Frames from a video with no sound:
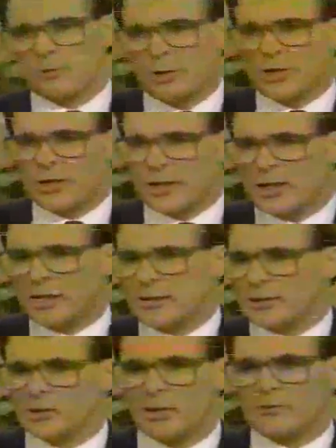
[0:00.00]
are really like
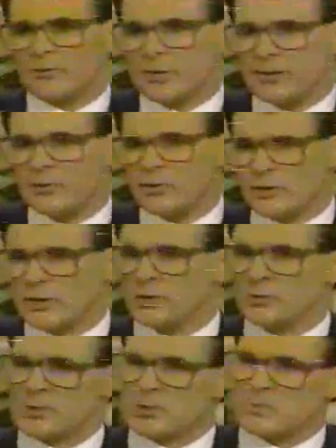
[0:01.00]
and not forever trying
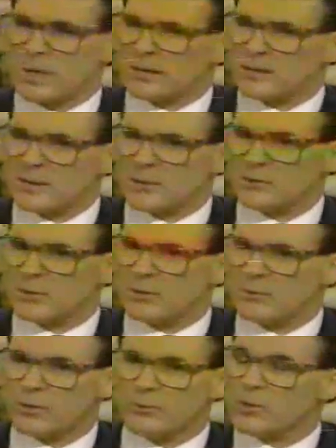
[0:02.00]
to expect things
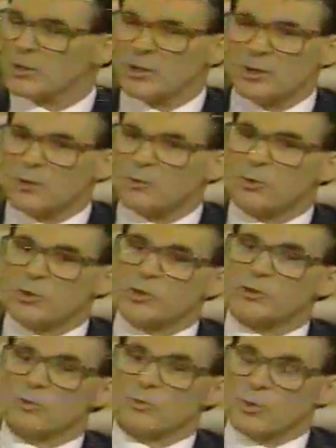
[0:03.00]
from them
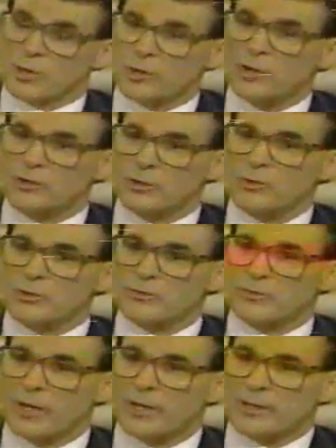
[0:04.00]
which we're not going to
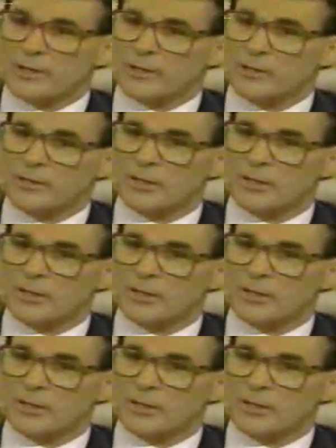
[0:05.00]
find.